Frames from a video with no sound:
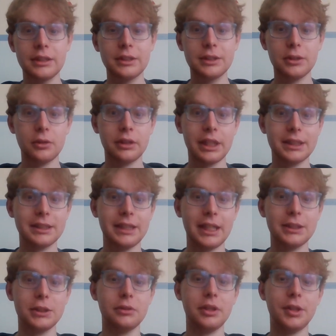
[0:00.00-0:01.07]
So that's
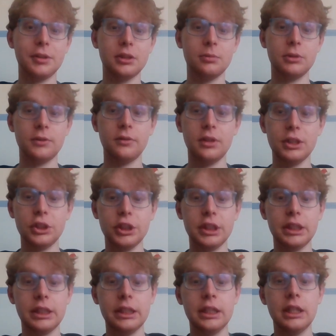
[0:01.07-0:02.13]
that. So thank you so much for
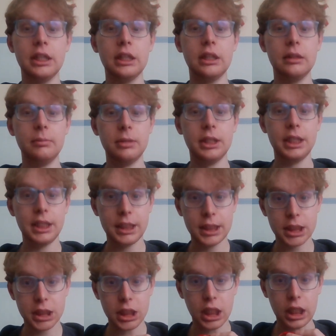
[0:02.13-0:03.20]
watching.
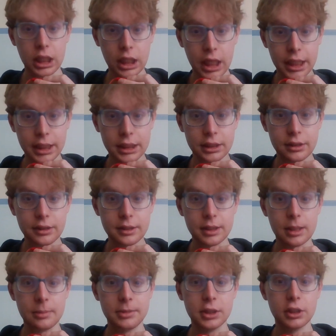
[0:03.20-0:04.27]
Please like,
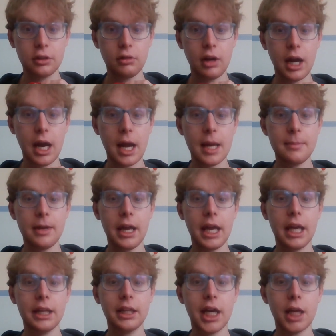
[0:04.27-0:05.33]
subscribe,
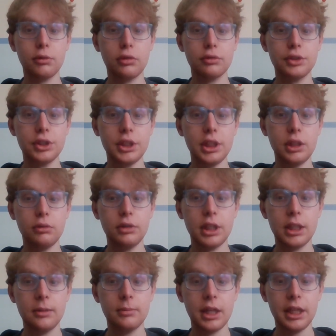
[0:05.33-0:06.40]
and I will see you
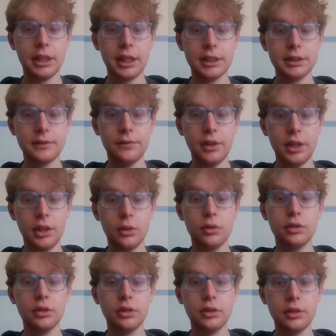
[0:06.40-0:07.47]
in my next video.
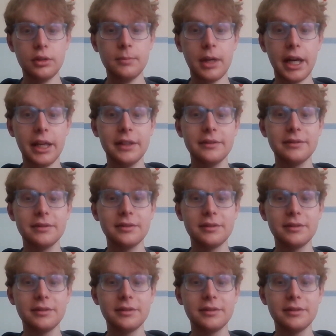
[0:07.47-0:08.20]
Goodbye.